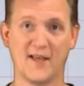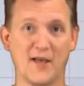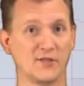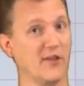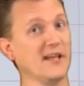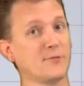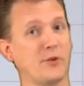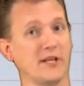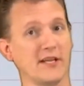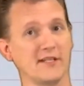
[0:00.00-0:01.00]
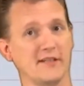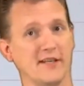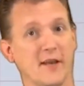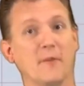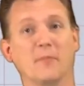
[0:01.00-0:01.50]
So that's pretty
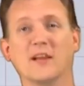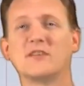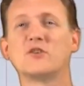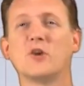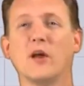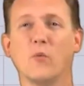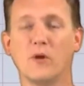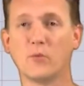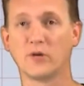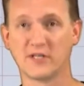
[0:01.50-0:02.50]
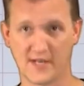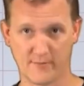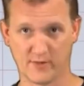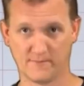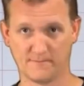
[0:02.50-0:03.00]
easy, but let's try one more
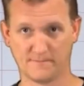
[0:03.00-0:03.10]
example.